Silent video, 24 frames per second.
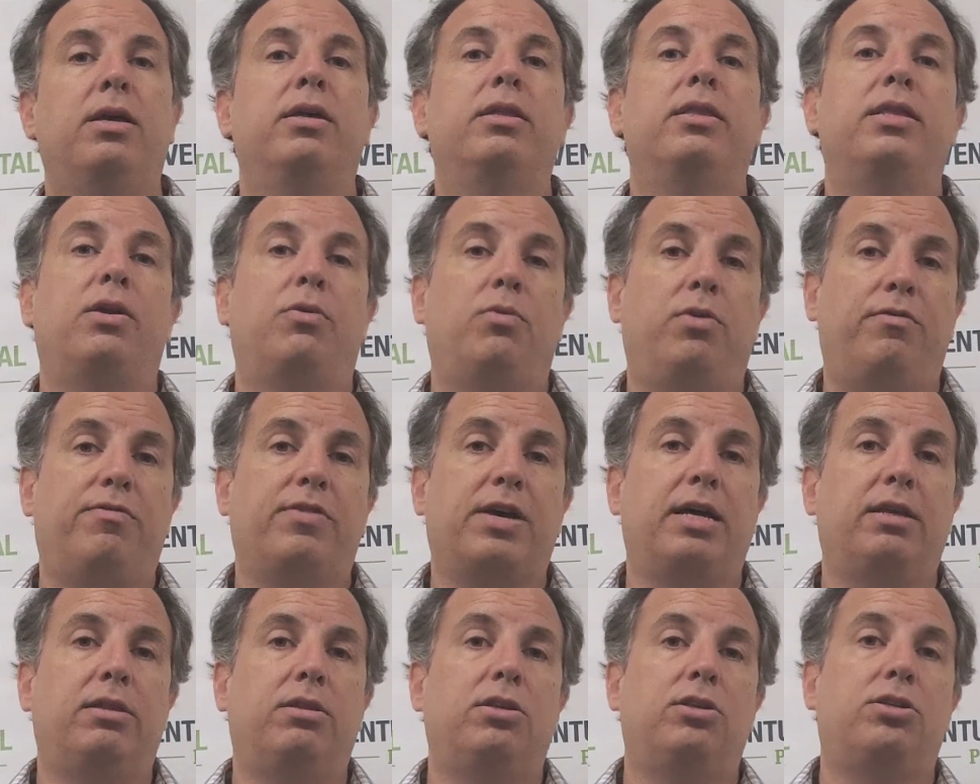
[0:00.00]
Then we've
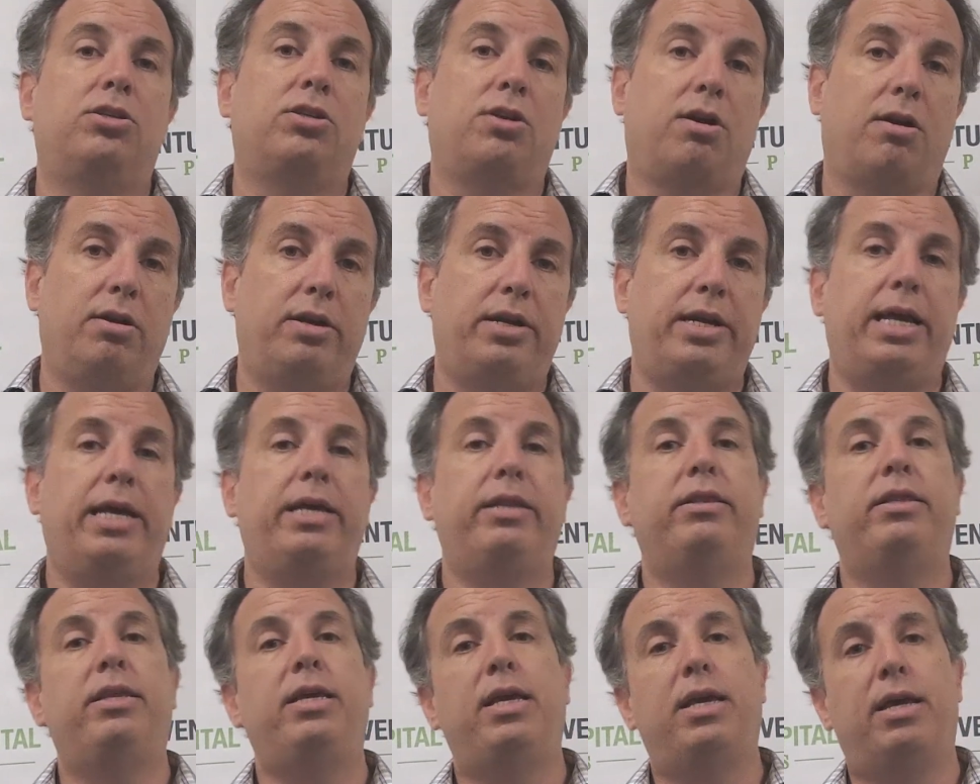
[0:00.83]
got the start
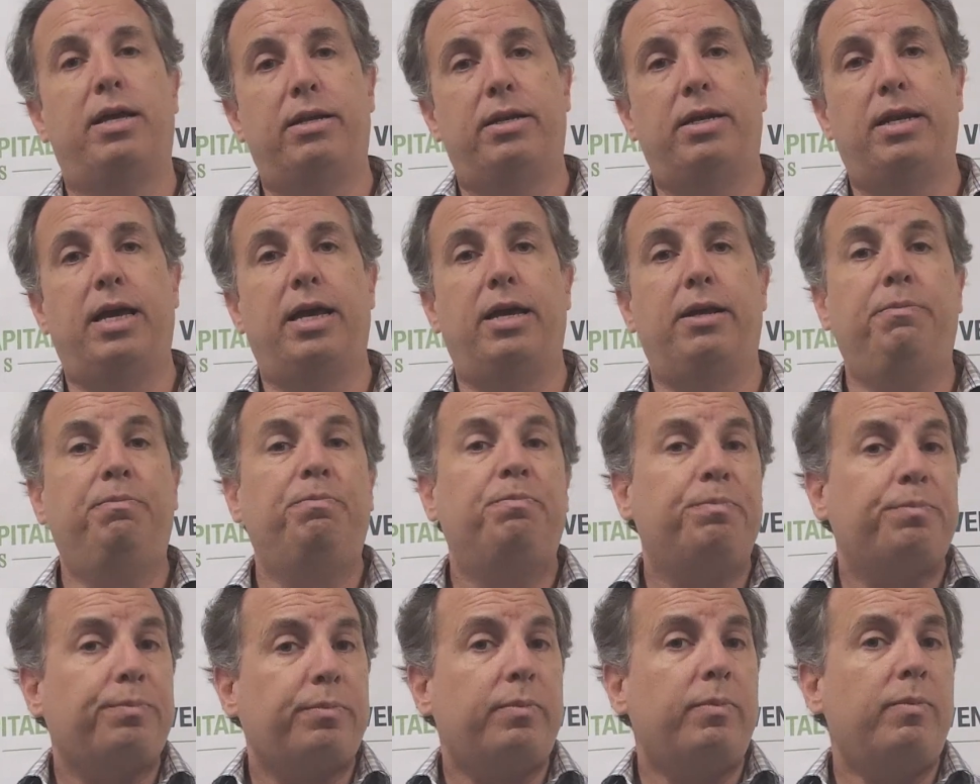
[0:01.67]
date and the end date,
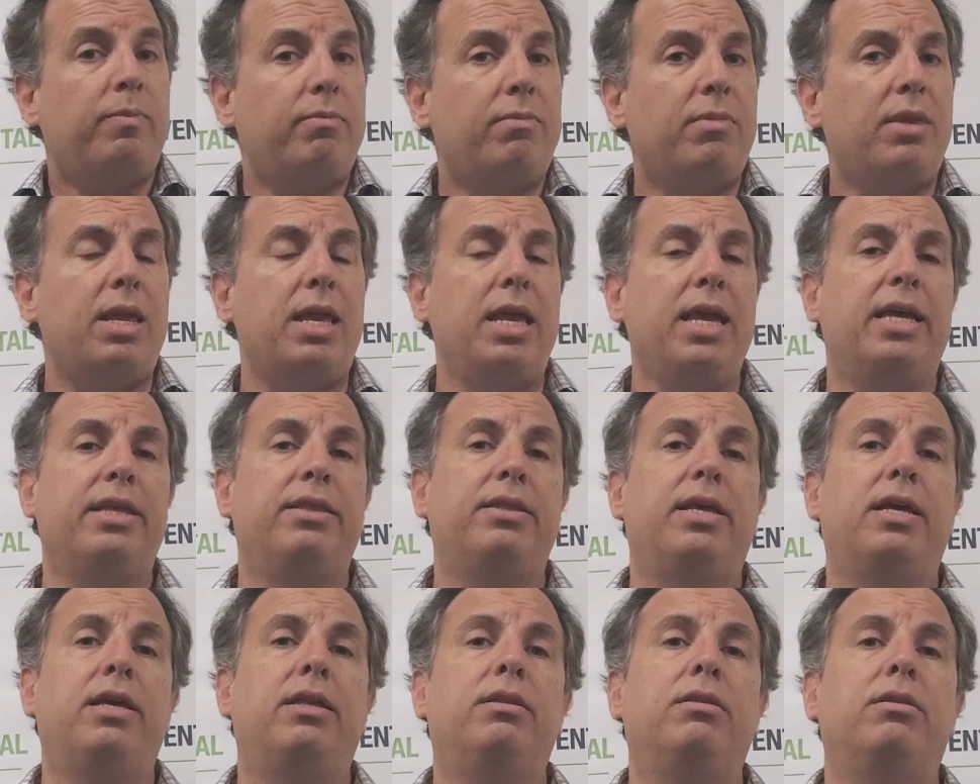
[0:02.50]
and
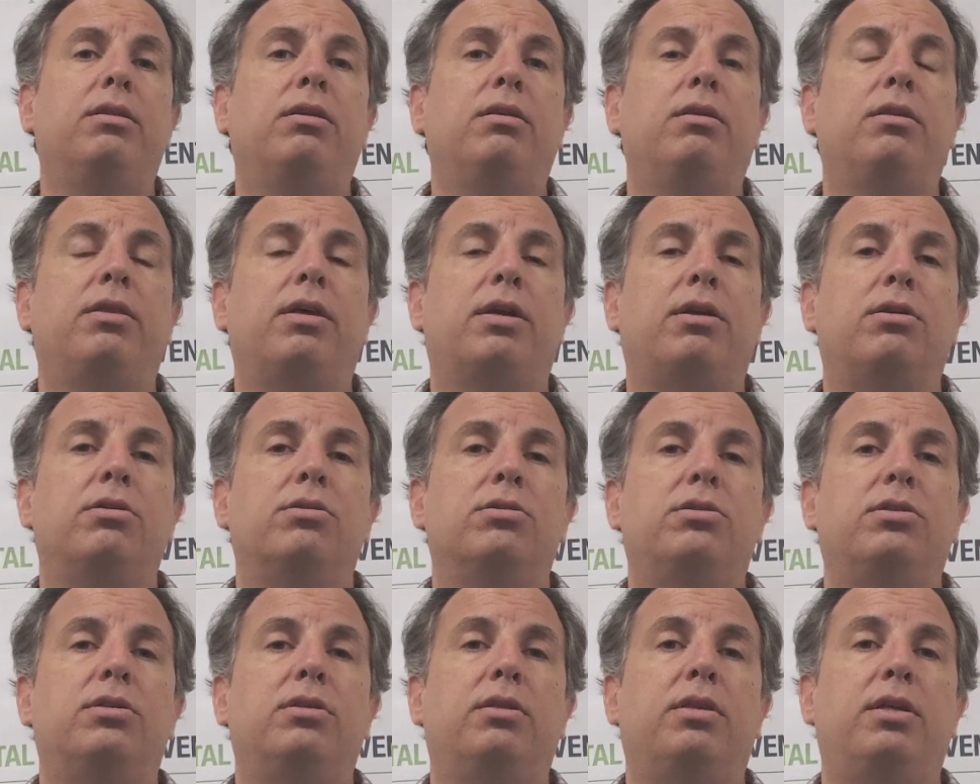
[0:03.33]
then
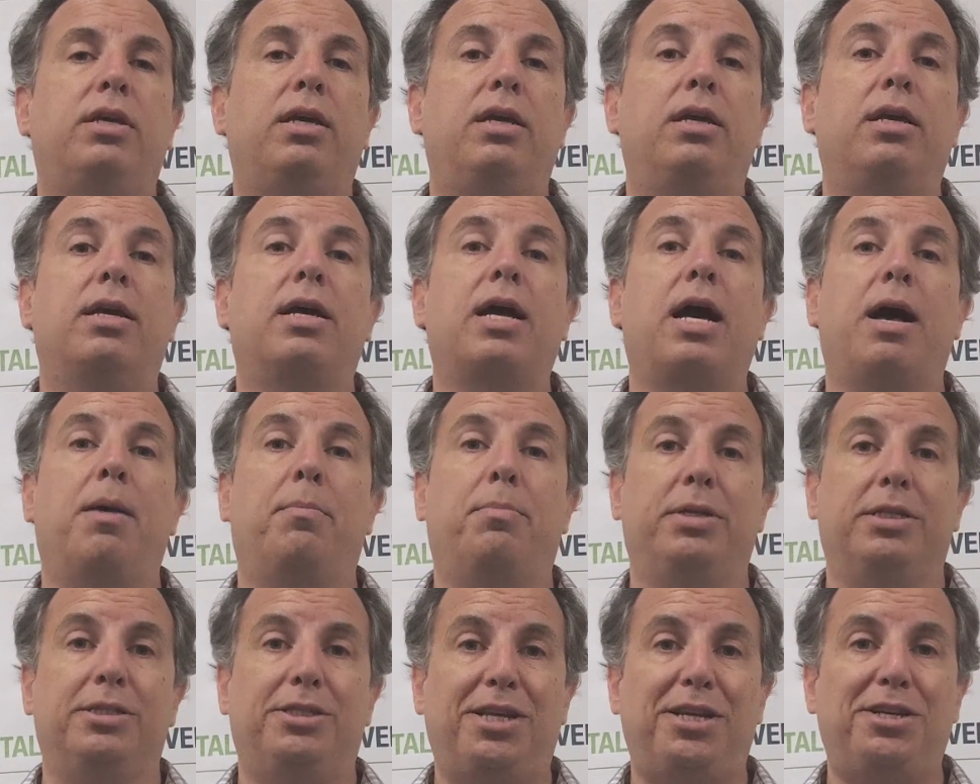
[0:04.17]
there's the
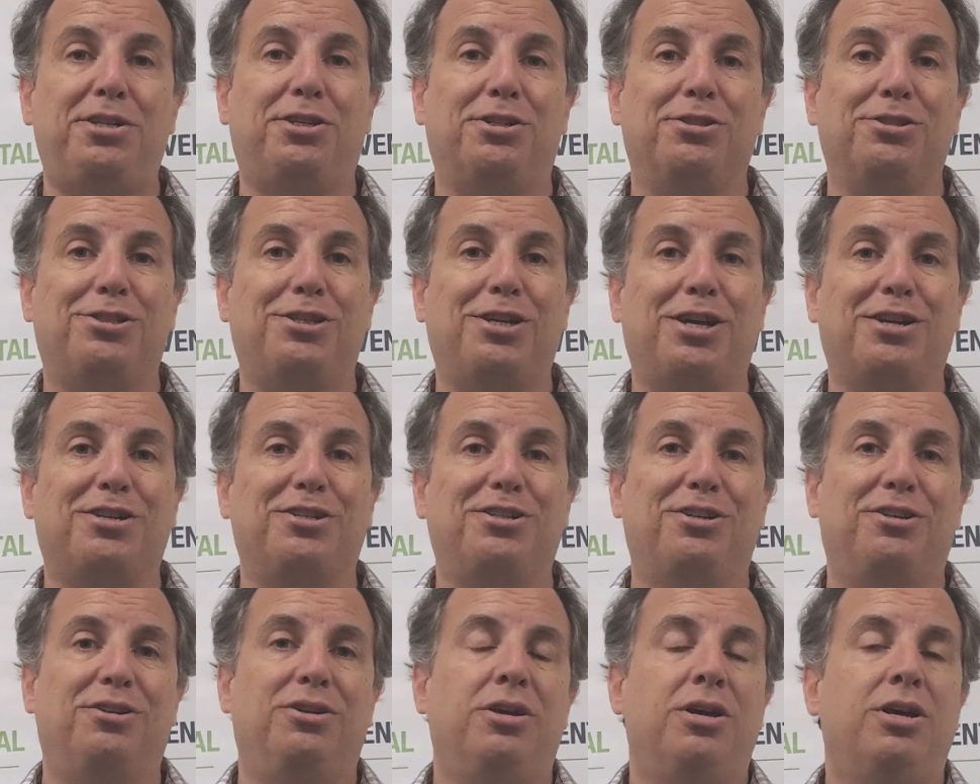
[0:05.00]
compensation section.